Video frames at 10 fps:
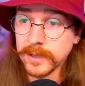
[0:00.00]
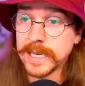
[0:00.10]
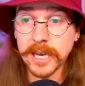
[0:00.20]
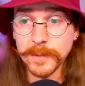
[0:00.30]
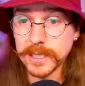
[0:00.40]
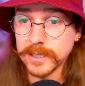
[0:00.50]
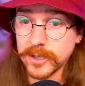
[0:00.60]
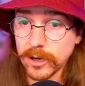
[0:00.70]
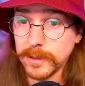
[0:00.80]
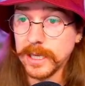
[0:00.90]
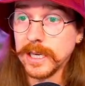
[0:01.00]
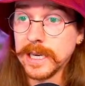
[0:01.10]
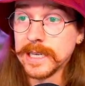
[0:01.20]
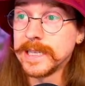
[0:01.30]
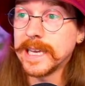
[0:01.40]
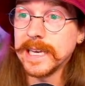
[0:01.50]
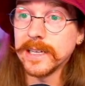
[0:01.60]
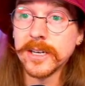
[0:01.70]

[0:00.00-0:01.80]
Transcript: They come into this tournament, they get